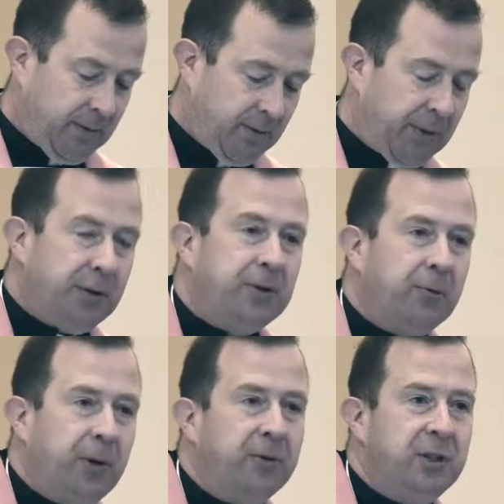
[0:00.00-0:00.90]
But there's a
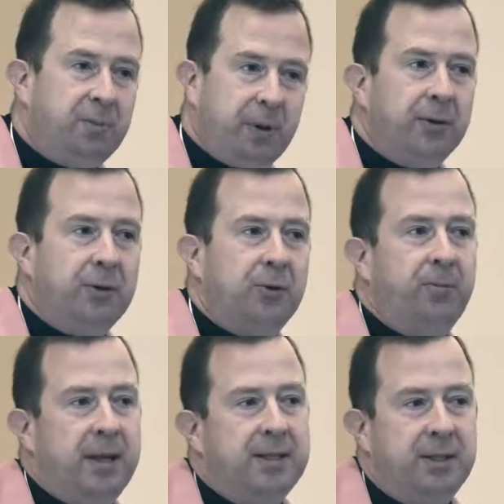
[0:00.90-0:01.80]
real spiritual
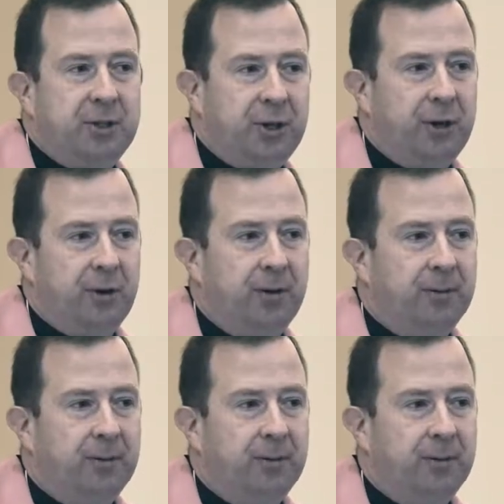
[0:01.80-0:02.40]
message here.